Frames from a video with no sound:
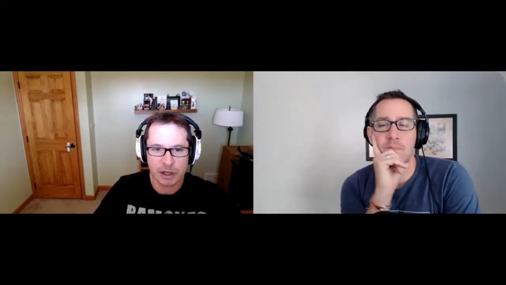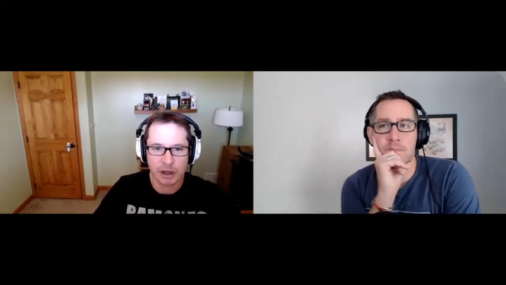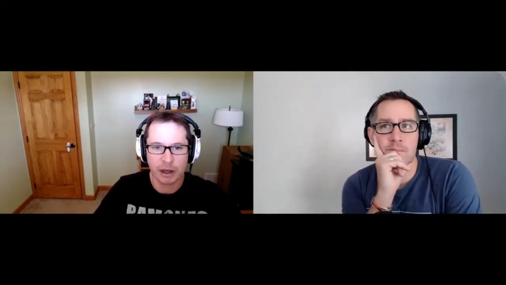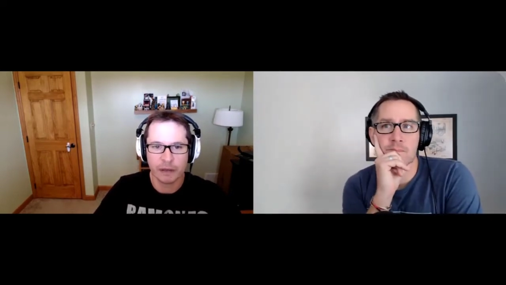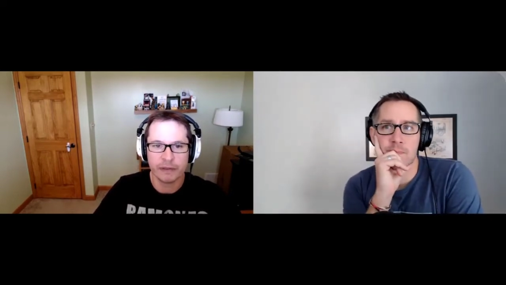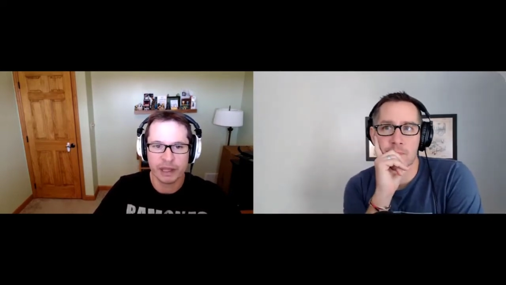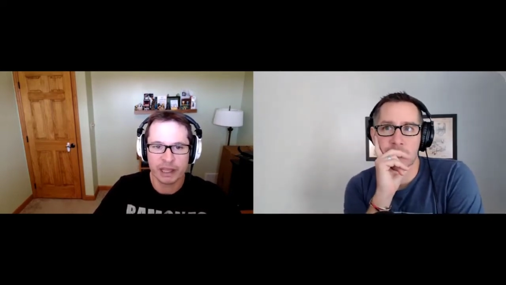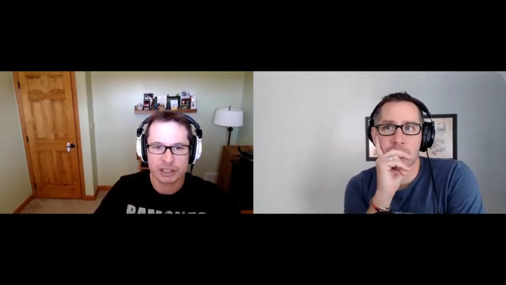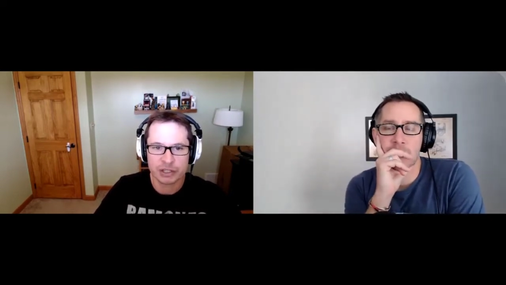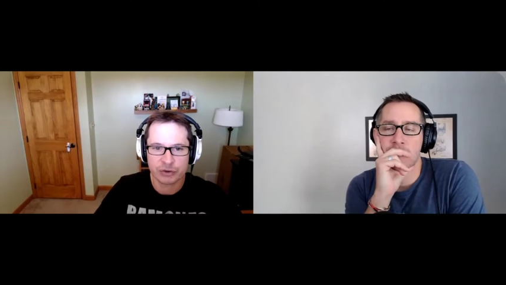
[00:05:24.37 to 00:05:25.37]
Speaker 1: on the
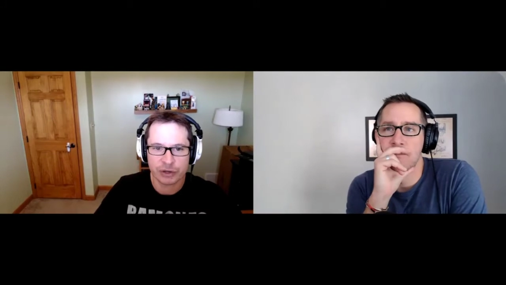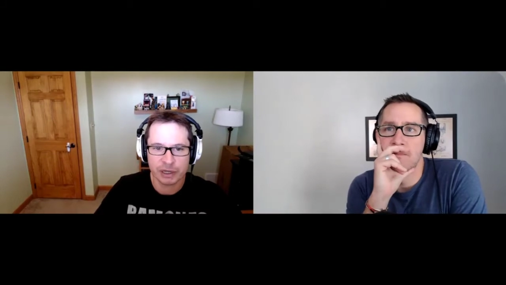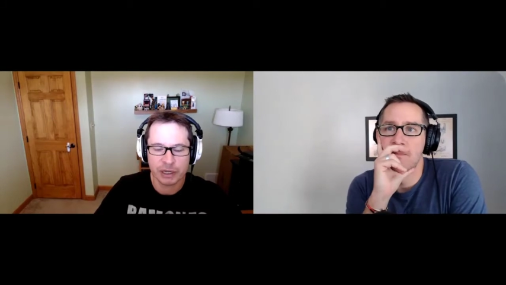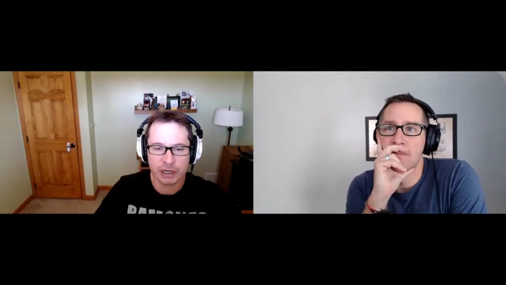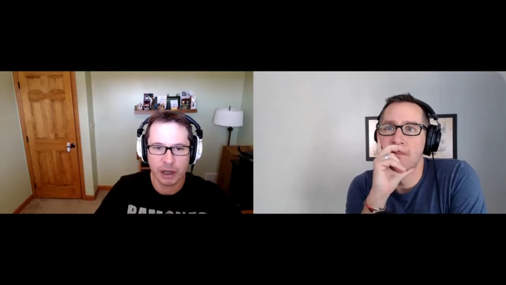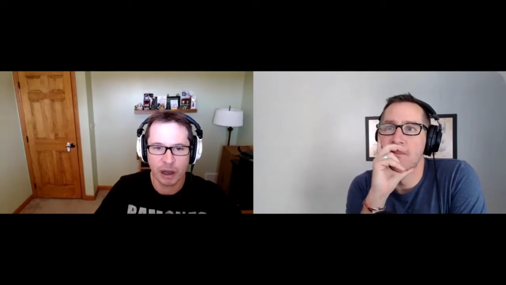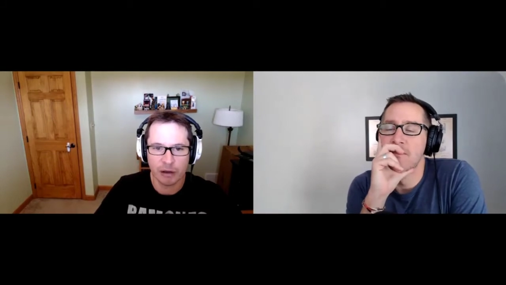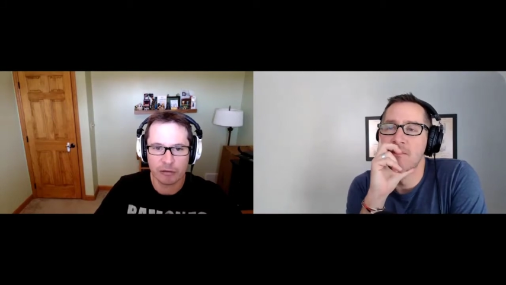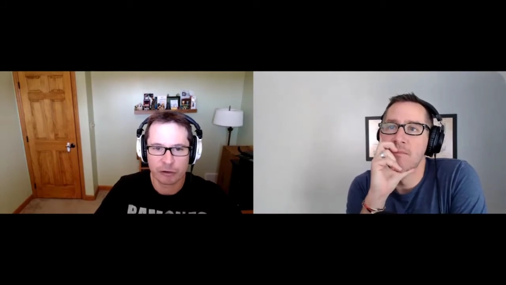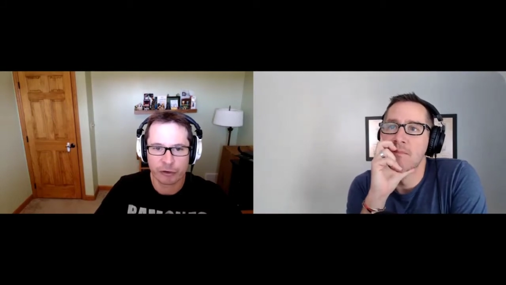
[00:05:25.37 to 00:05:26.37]
history
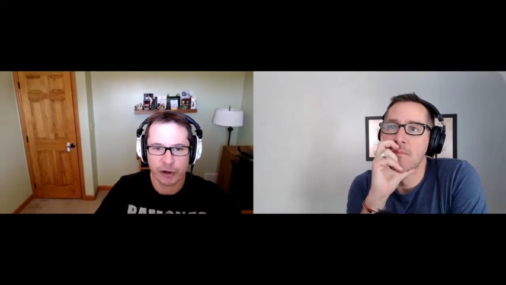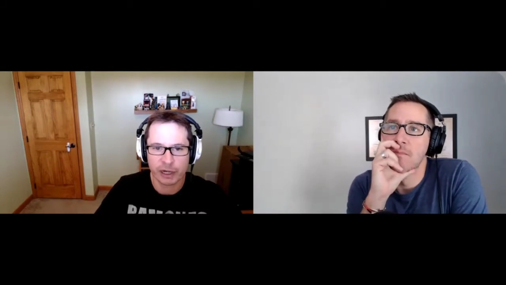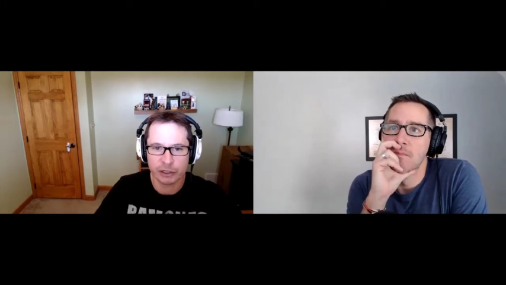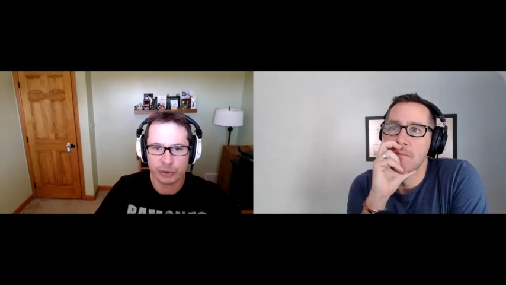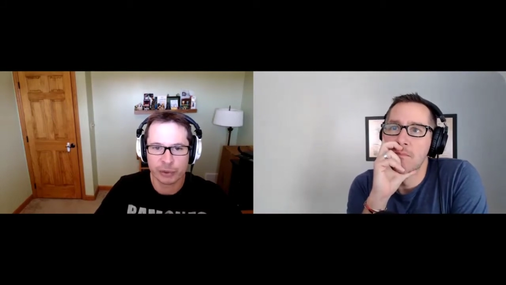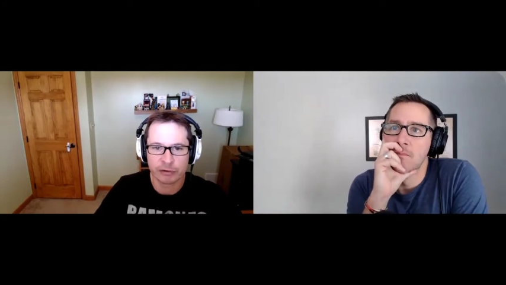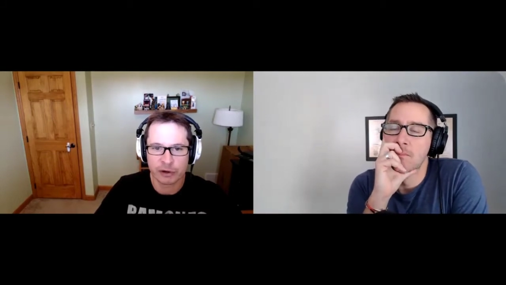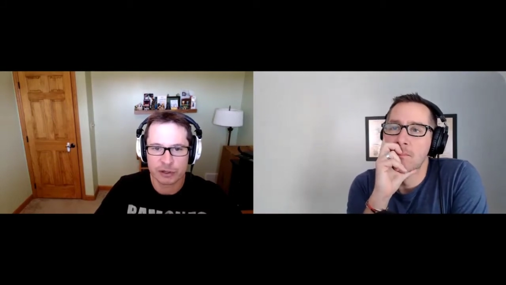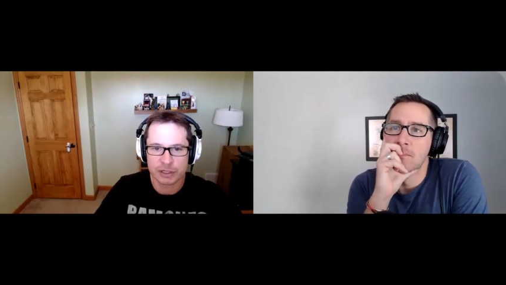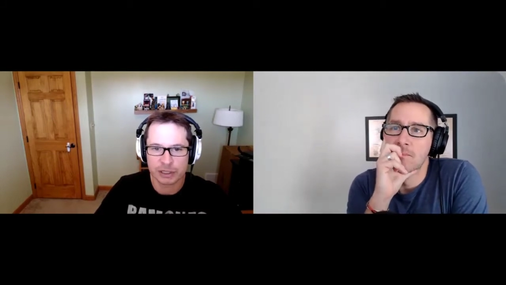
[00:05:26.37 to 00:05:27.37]
of great
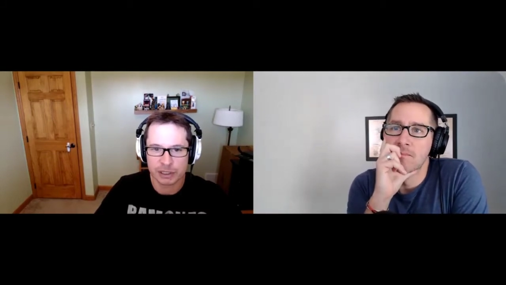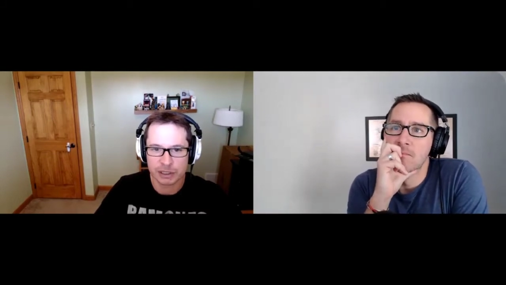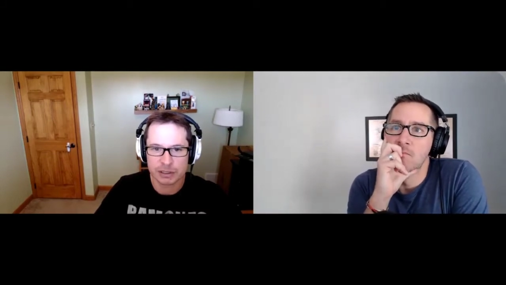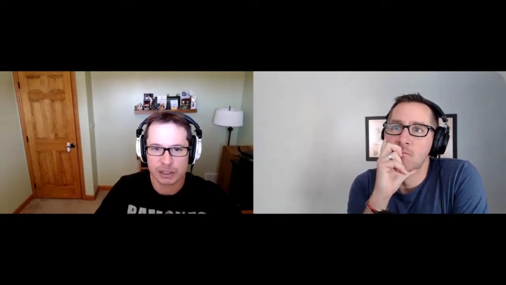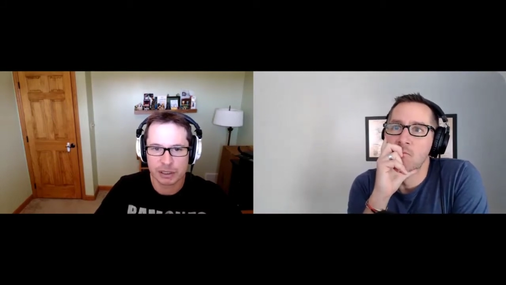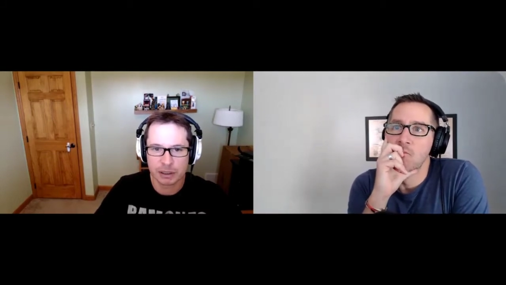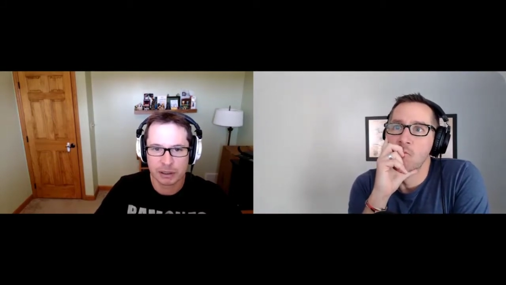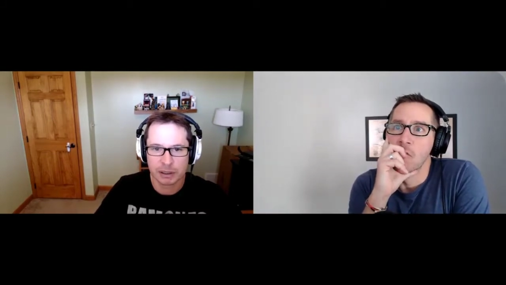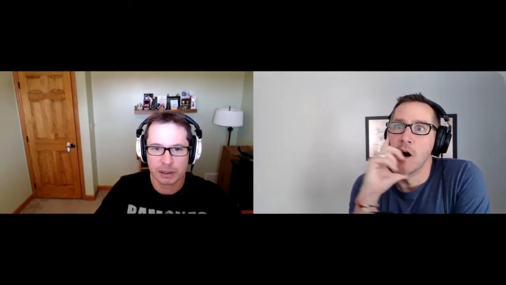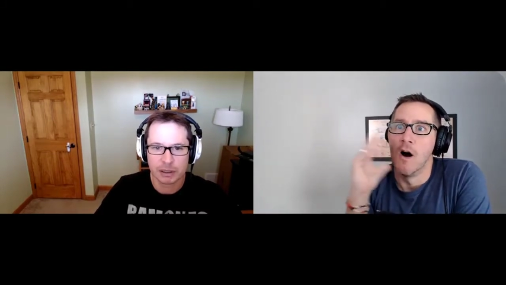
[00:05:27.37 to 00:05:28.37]
universities.
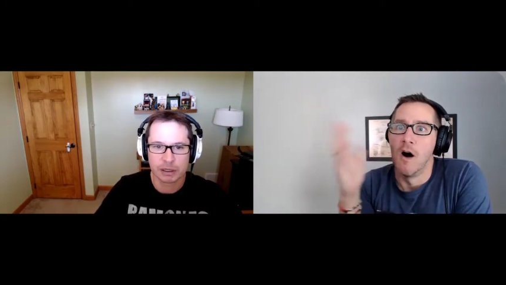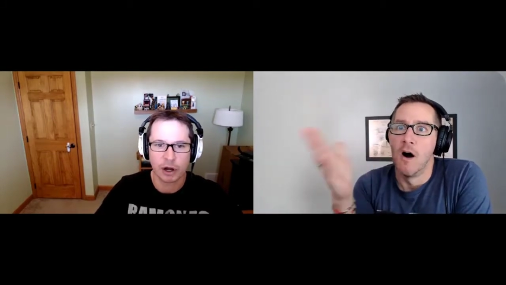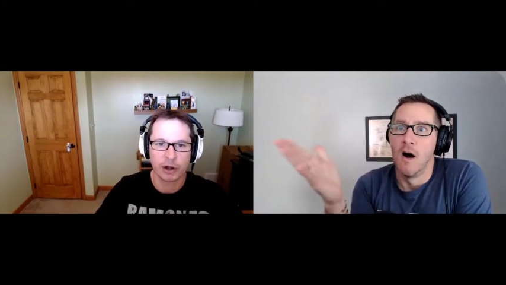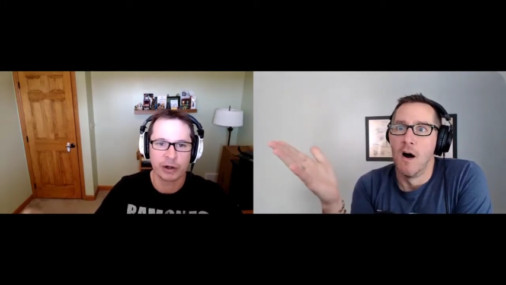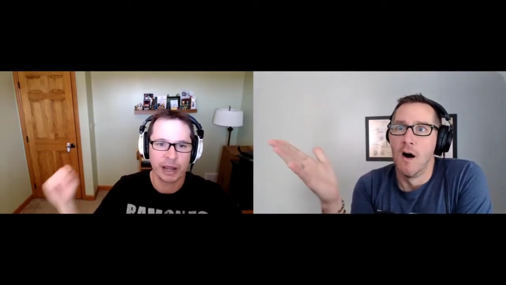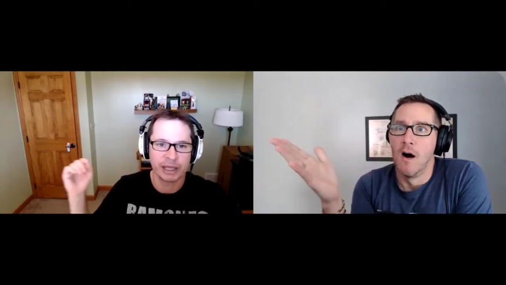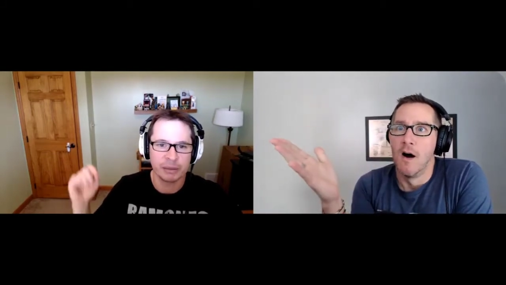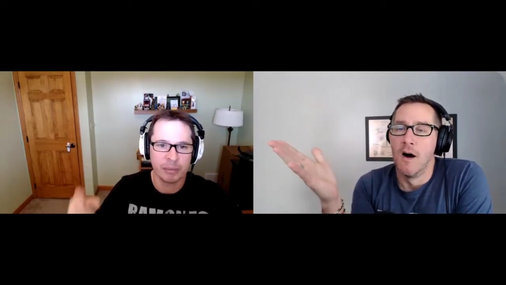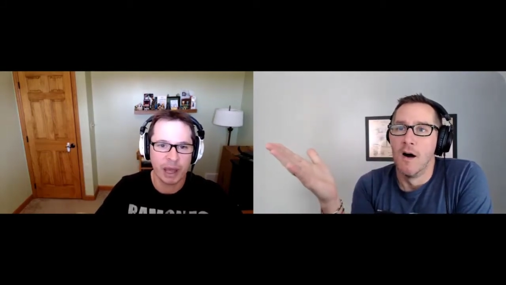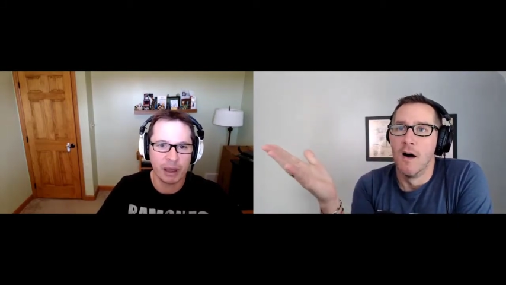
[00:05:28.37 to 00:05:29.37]
Carnegie
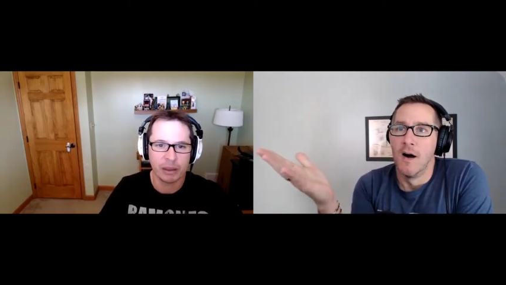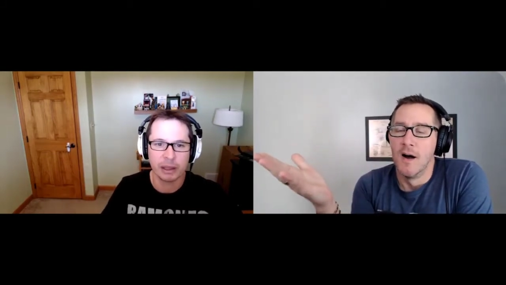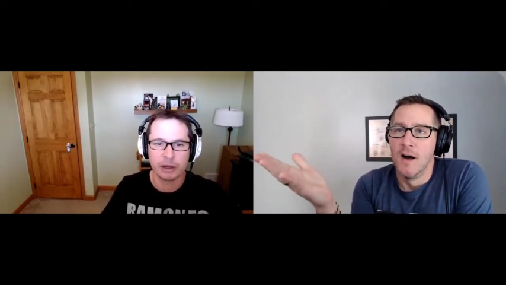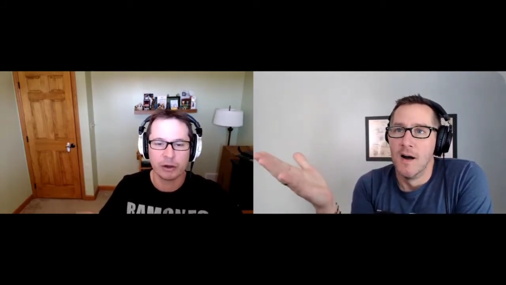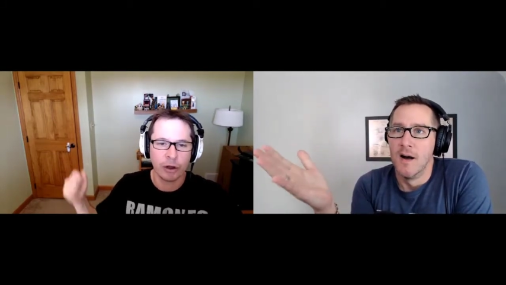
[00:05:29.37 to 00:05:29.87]
Mellon,